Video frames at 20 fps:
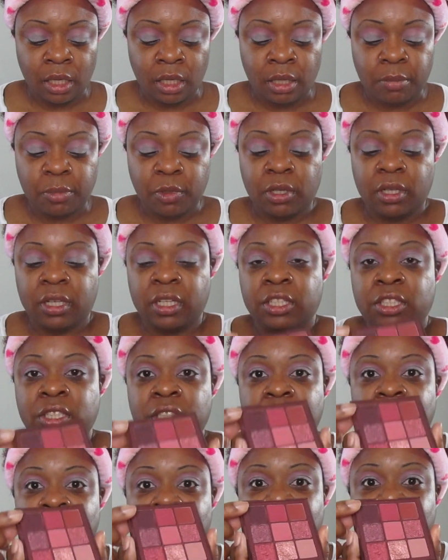I'm going to actually
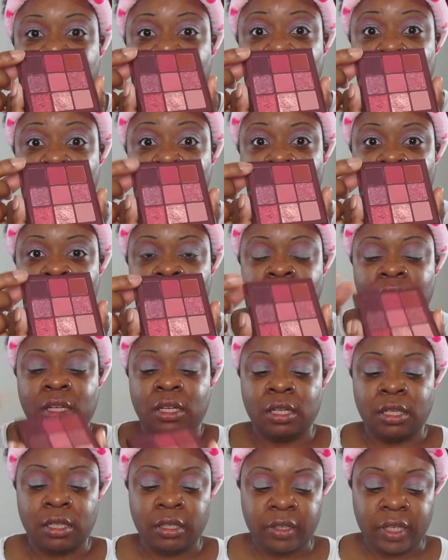take this dark
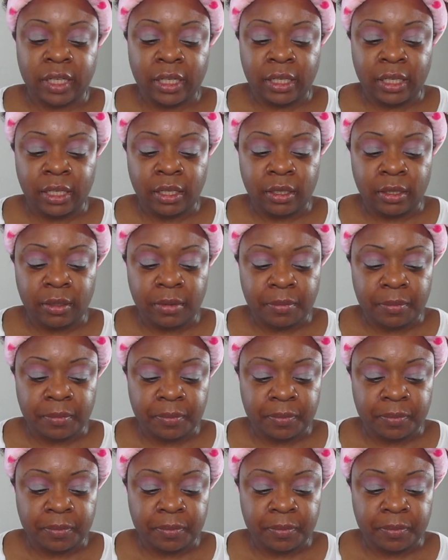color right here.